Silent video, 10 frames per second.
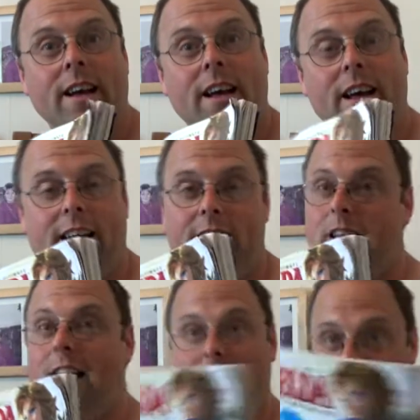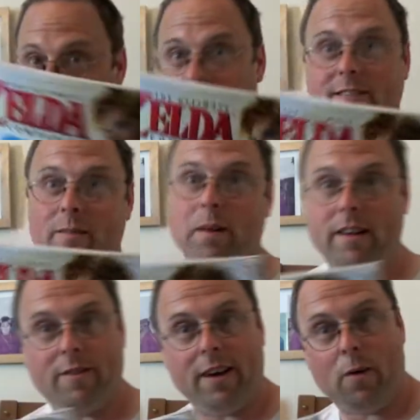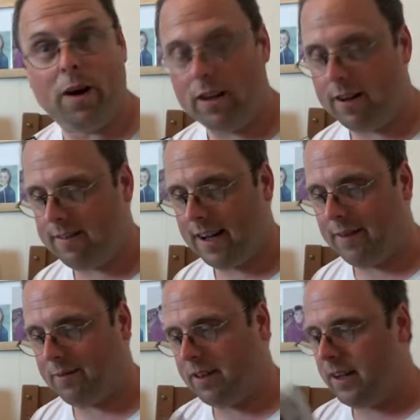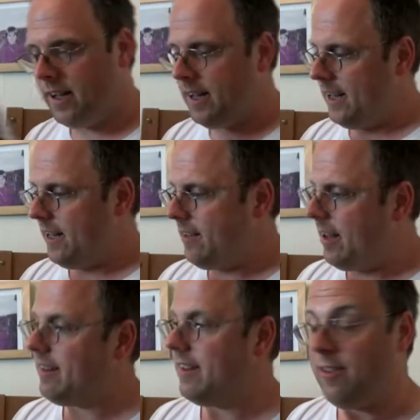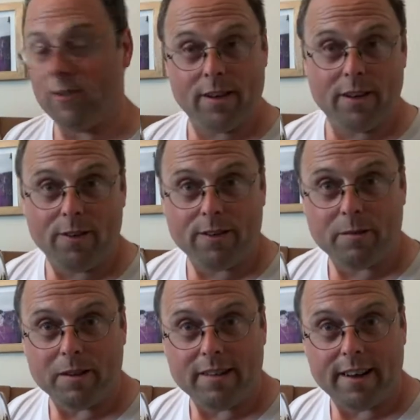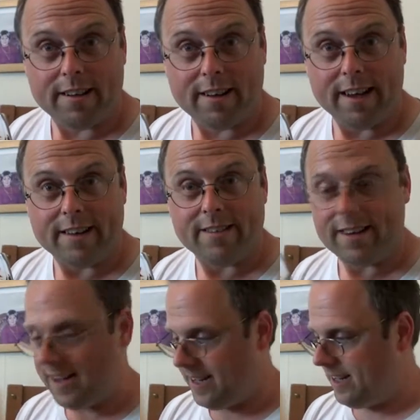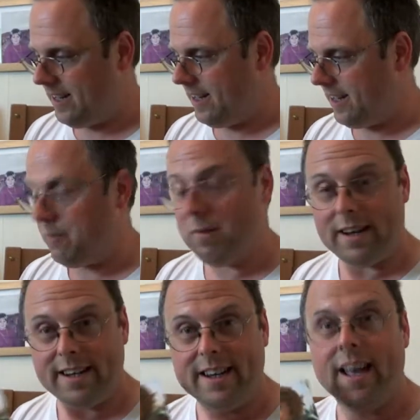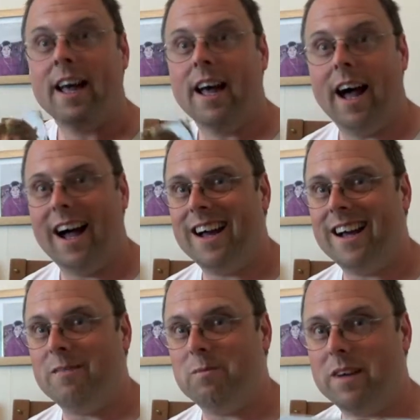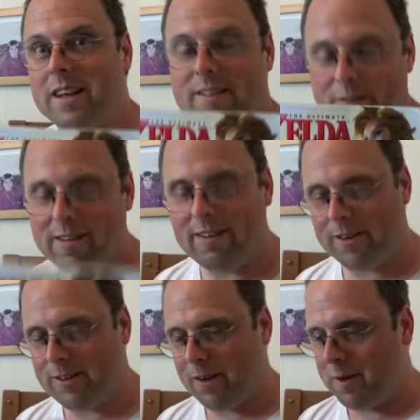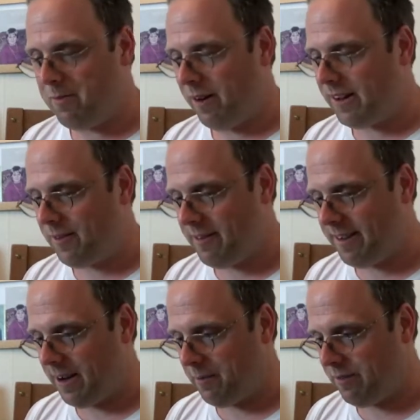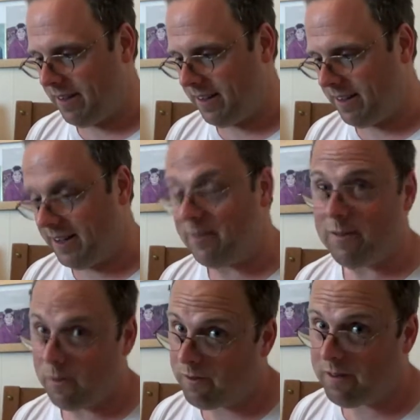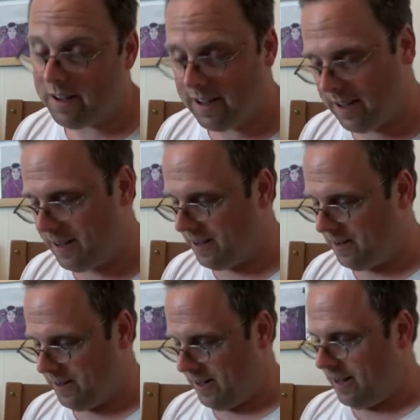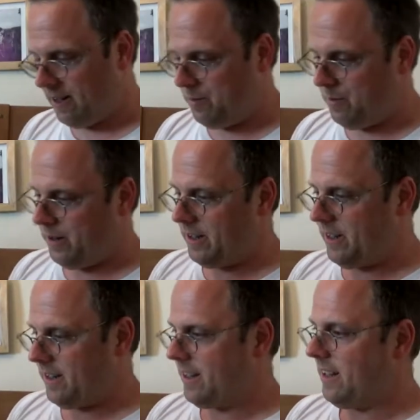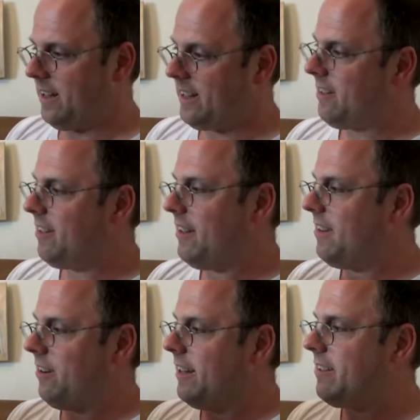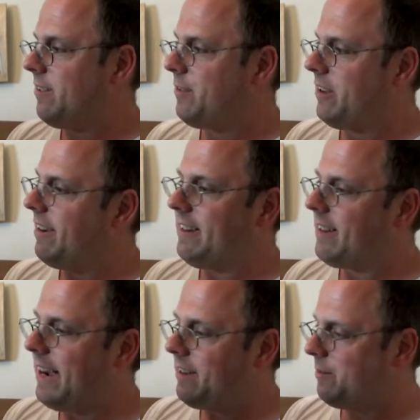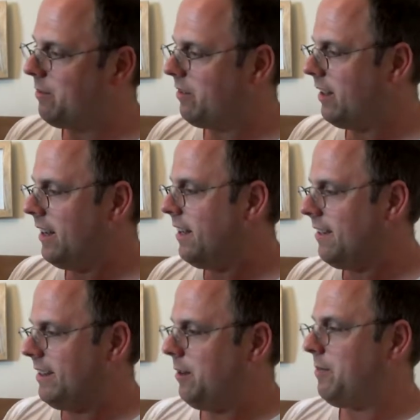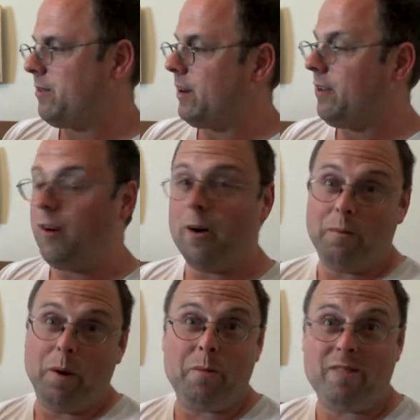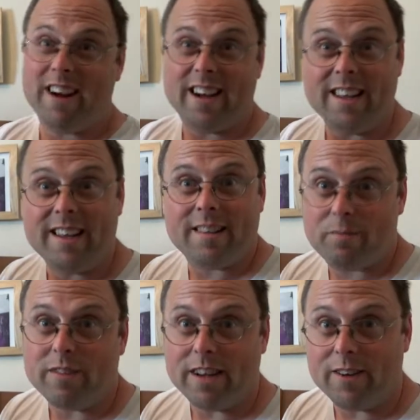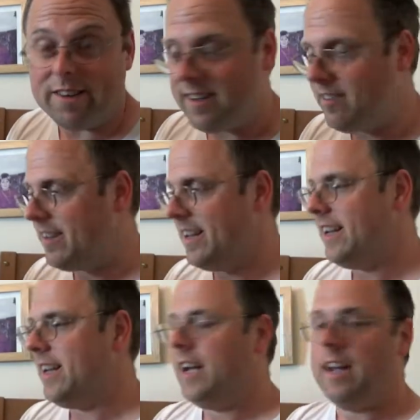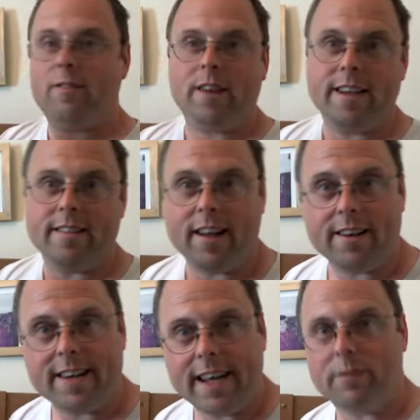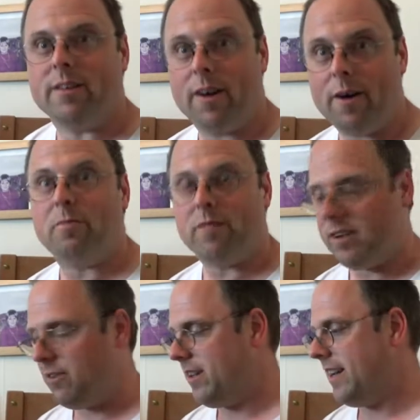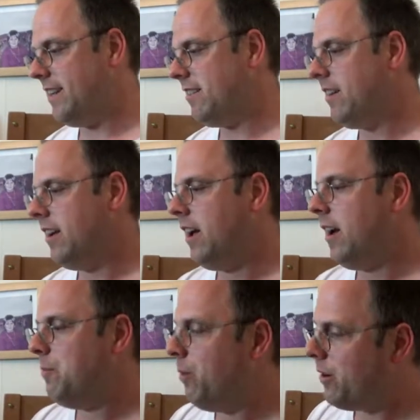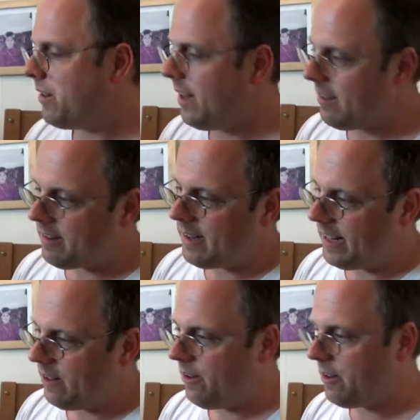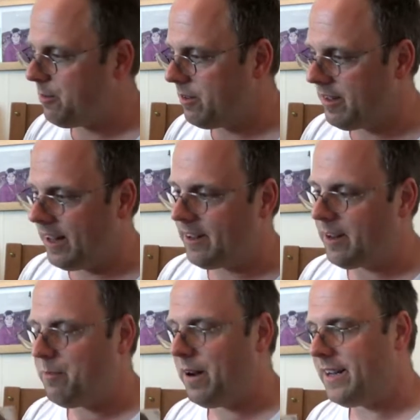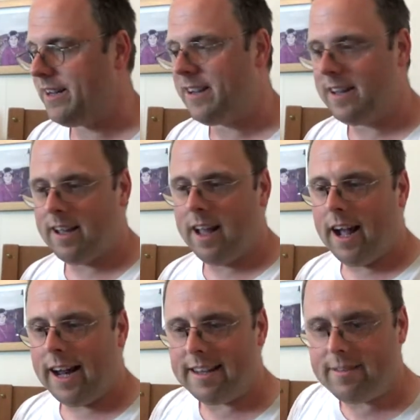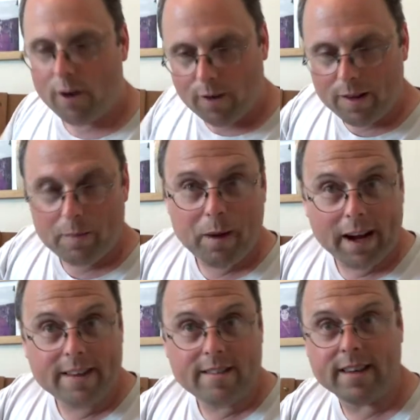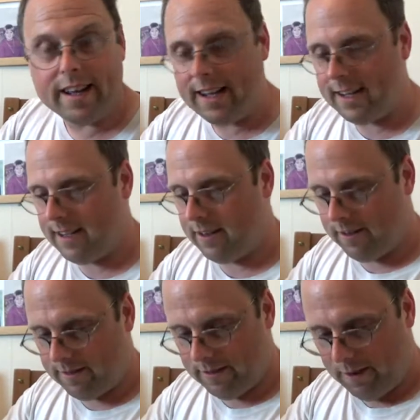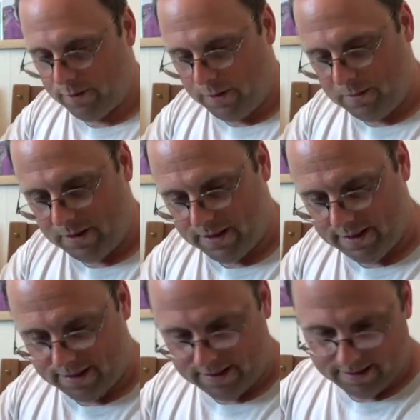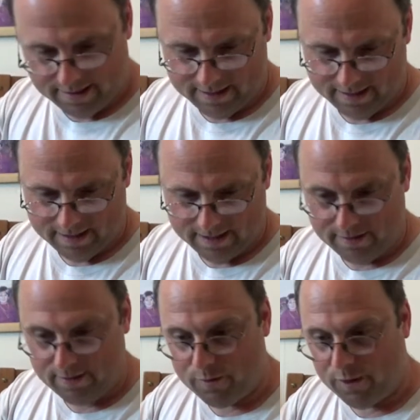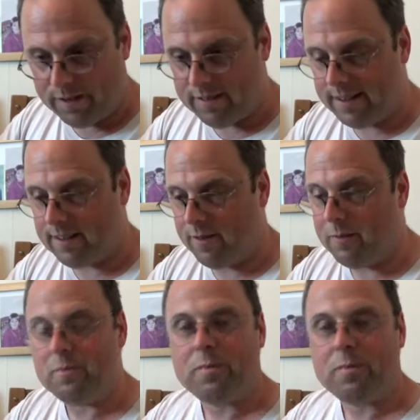on various bits of it quite a lot of times. It says it's the Ultimate Zelda Collection Companion. It's very good. Don't get me wrong. It's very comprehensive. To the point. It got a list of the greatest items. See, number 24, Boomerang. That's pretty good, isn't it? If you like your Zelda games, you know how pretty good that is. But as I say, Ultimate Zelda Companion, and it's got all them pages there. Lots of them. There's 146 of them.